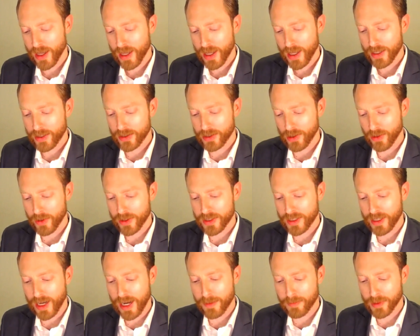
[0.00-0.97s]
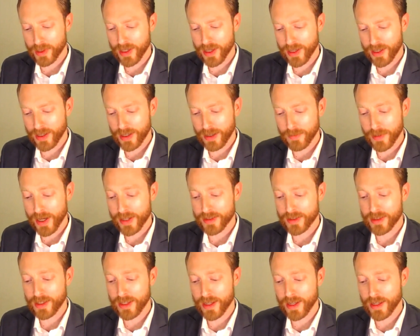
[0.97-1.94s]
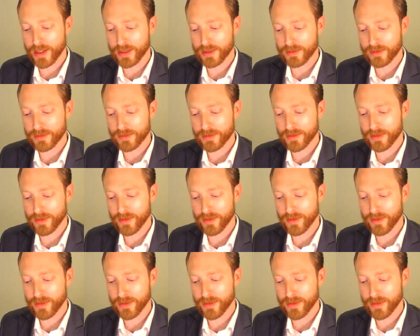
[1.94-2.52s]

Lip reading: So it's complicated. I'm not saying